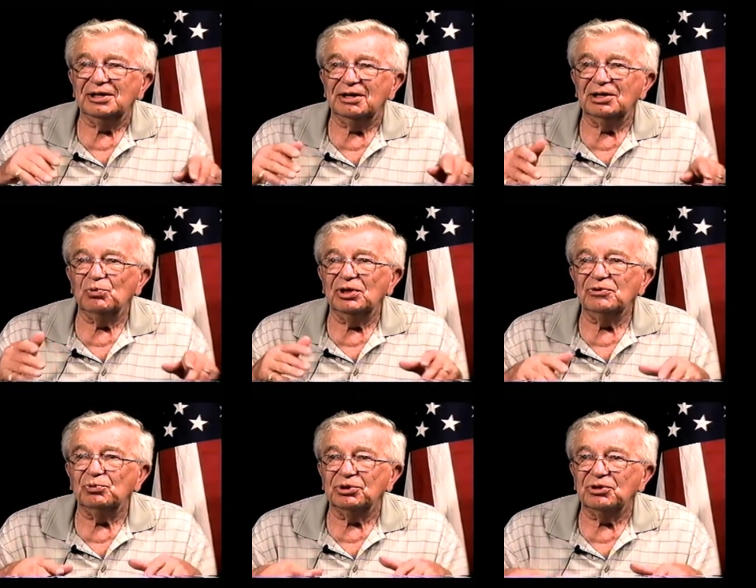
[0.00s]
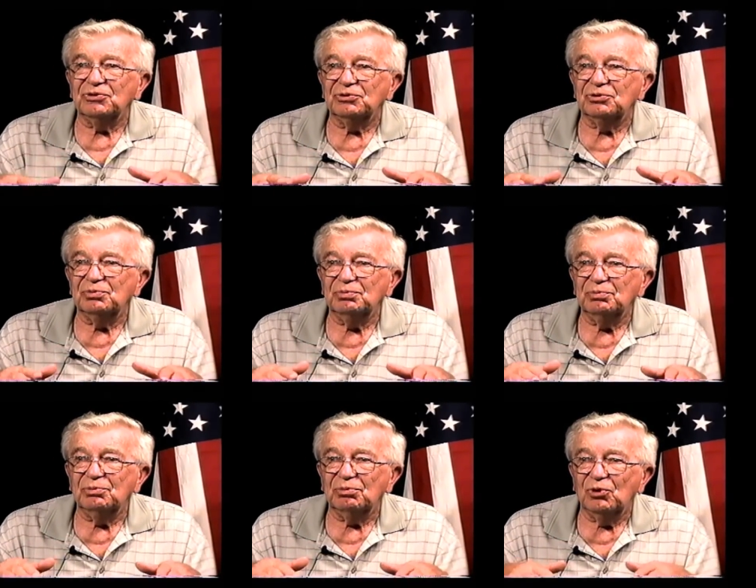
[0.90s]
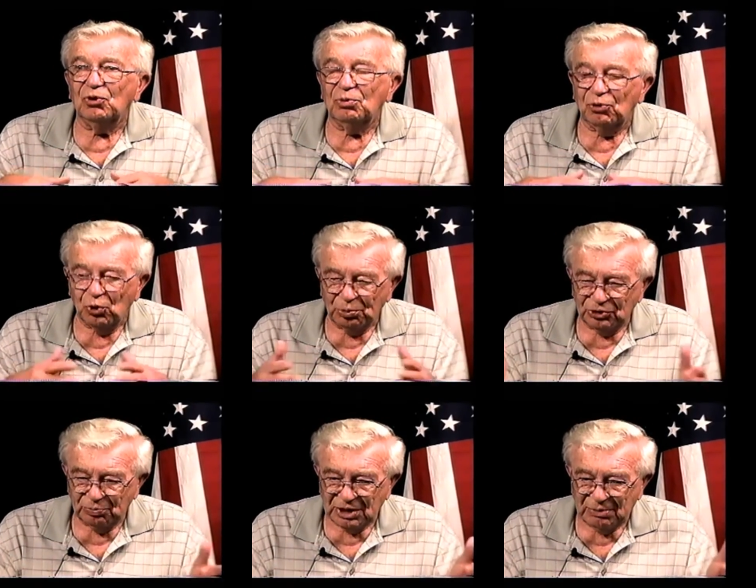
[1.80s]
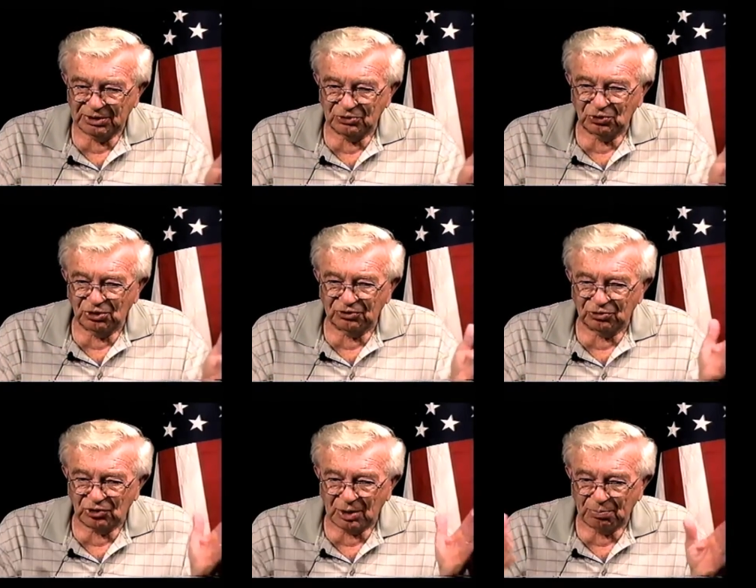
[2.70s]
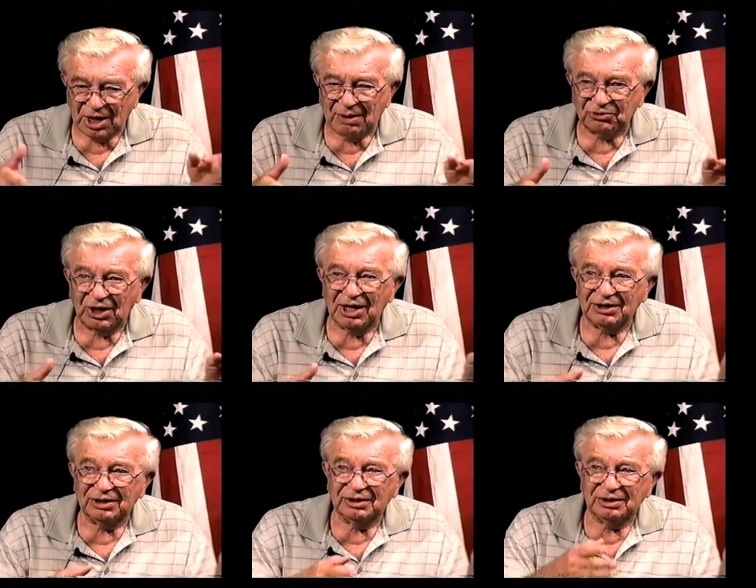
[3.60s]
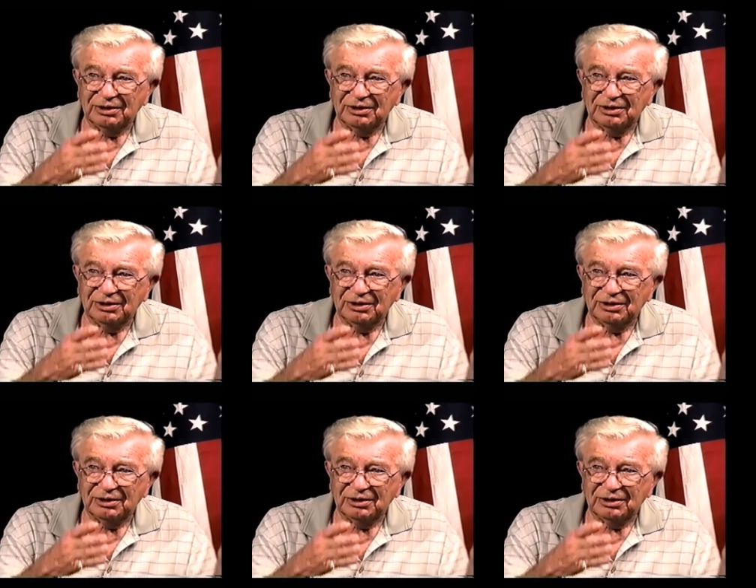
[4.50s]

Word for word: the other ones would just open their bomb bay doors and drop bombs on